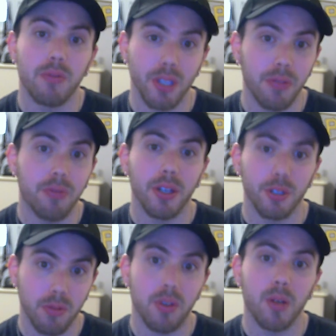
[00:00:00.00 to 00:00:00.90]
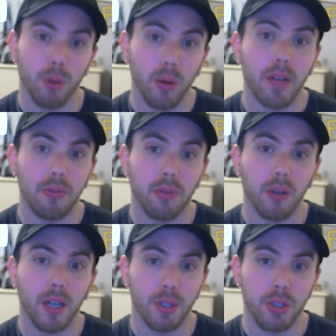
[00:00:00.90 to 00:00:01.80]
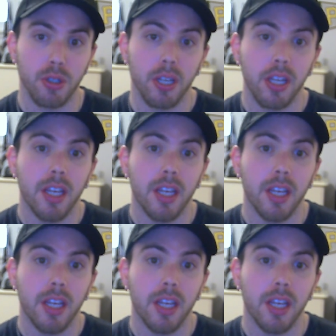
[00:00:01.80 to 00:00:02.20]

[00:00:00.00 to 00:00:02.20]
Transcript: defensive upgrade for us.